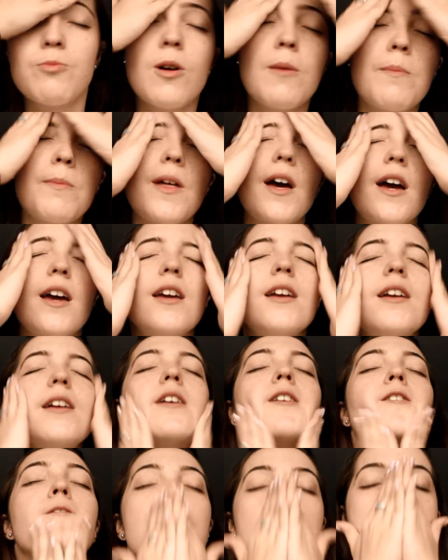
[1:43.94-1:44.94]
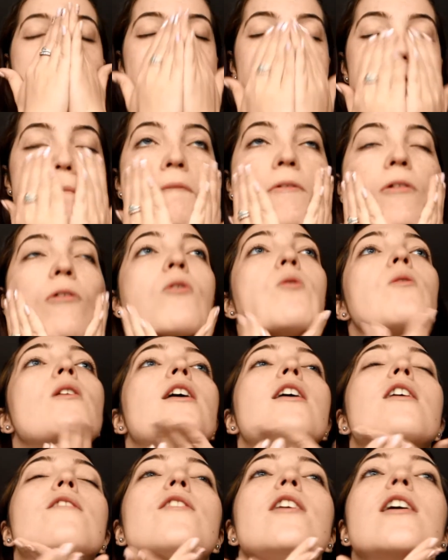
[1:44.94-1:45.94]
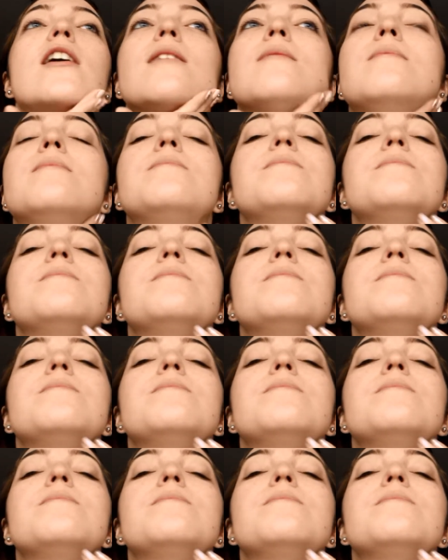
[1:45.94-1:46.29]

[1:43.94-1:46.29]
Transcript: rub that in all over.